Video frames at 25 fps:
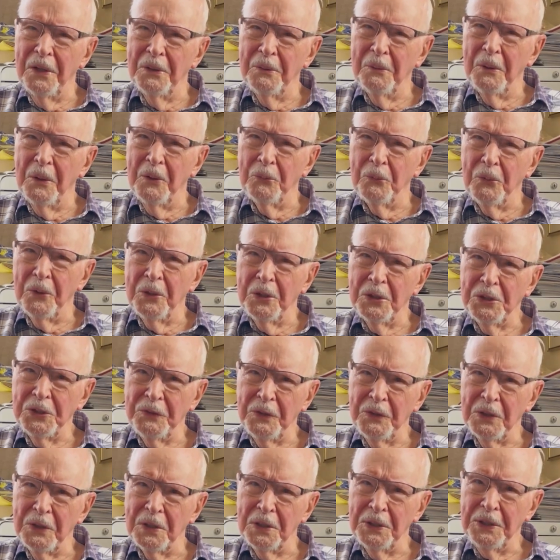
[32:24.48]

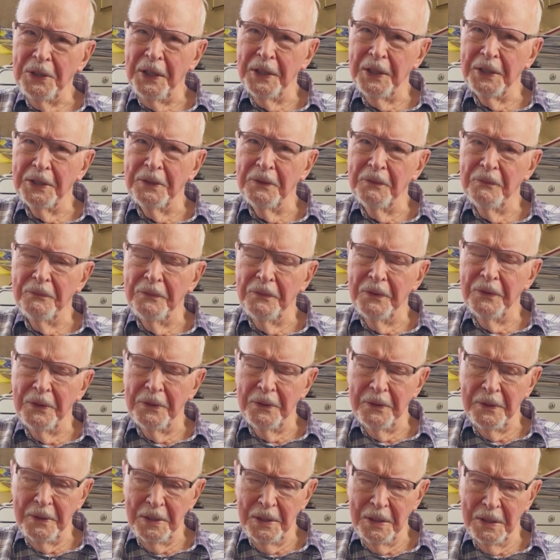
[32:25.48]
Roosevelt had a
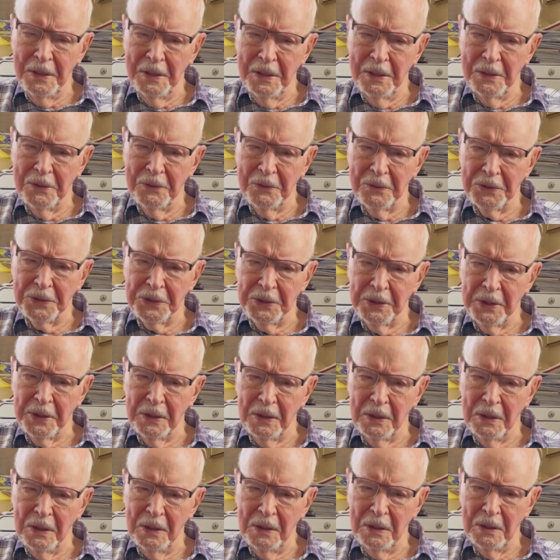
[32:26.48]
very
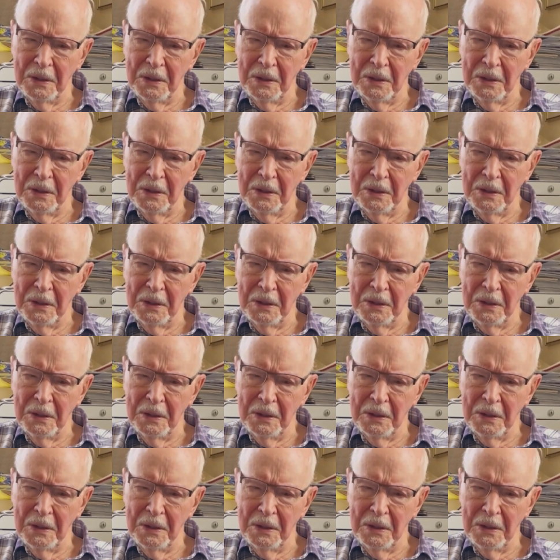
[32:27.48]
interesting